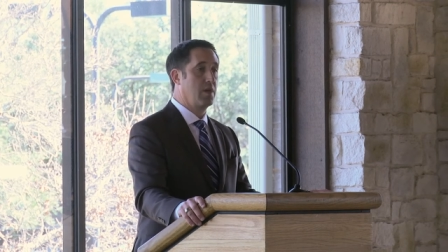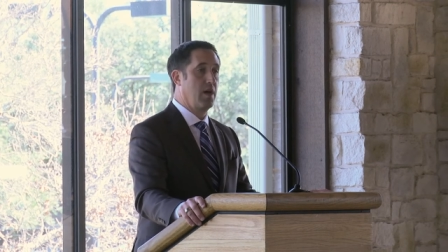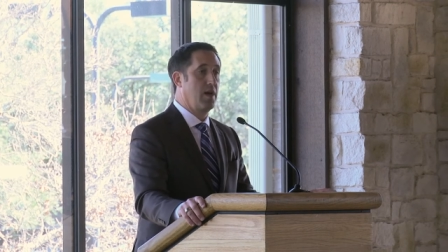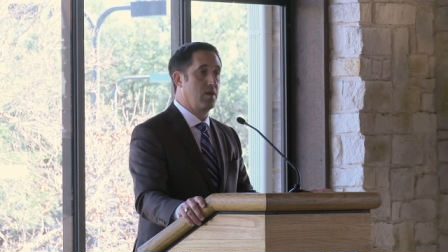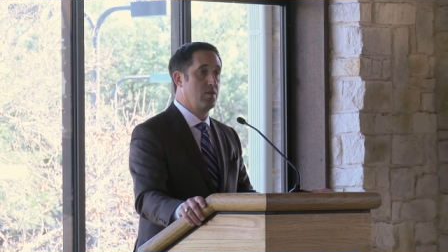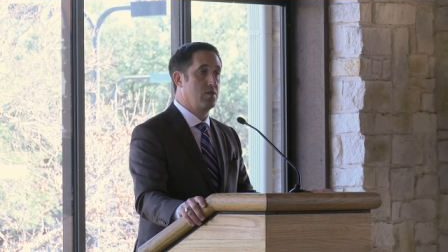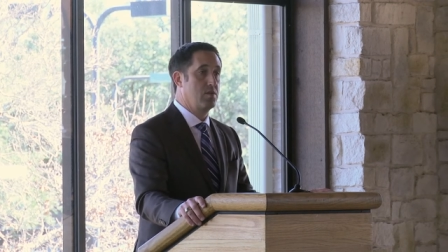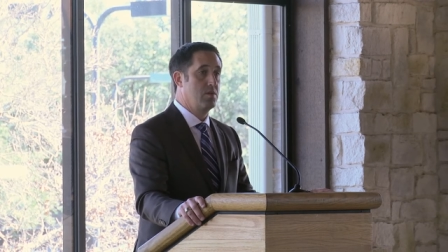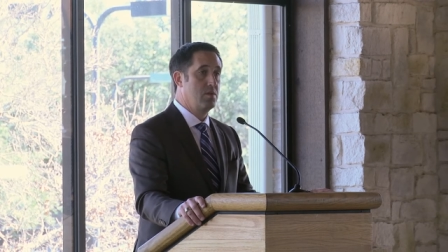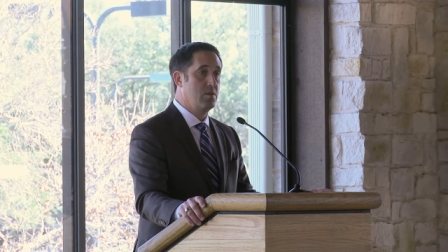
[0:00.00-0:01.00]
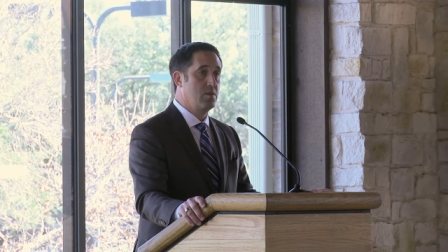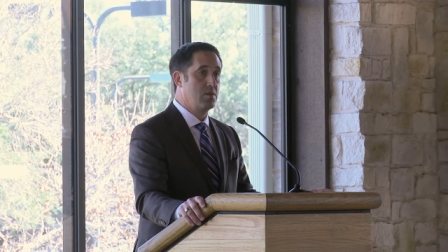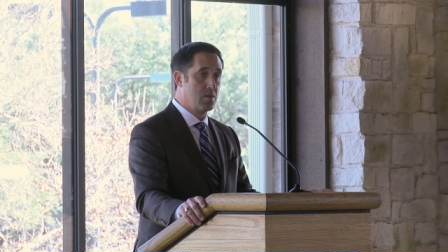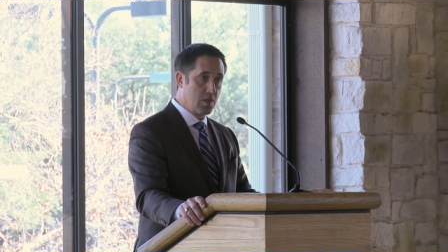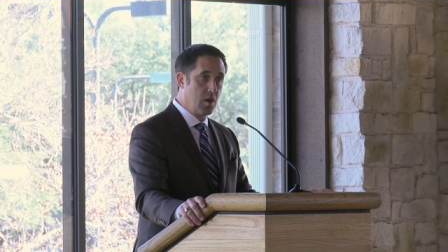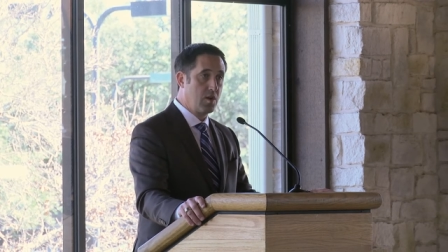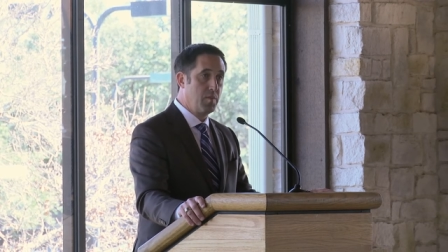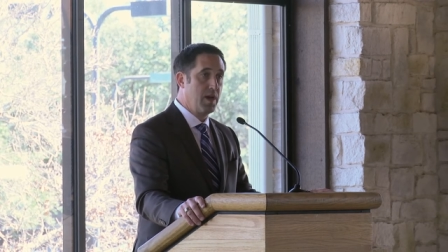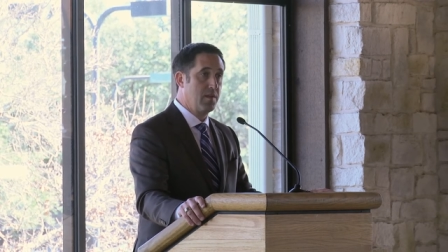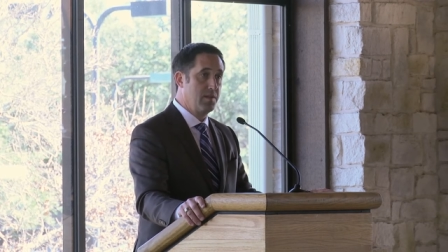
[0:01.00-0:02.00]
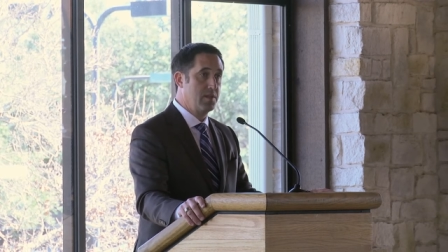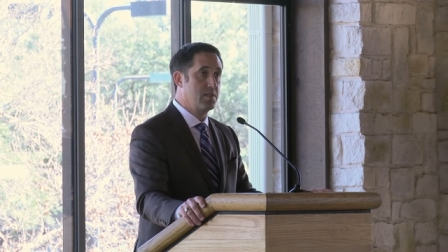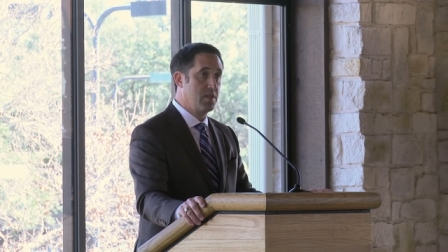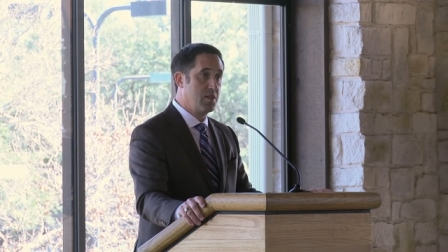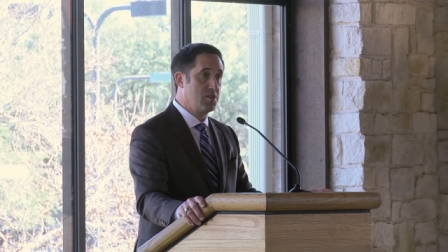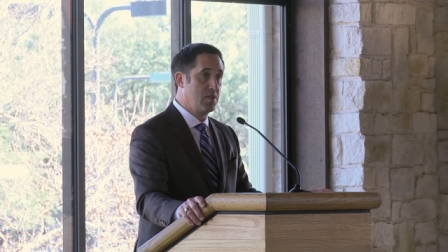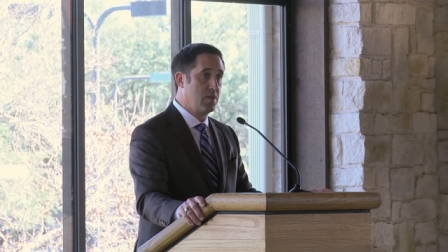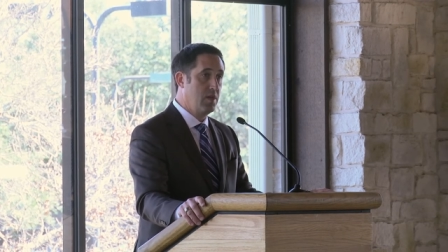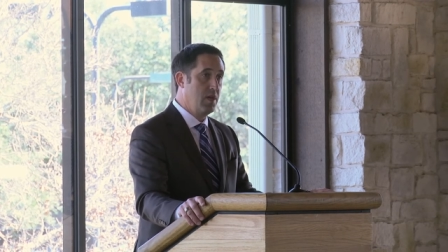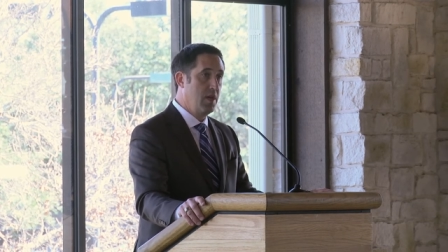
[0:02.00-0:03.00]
dollars to talk about this session.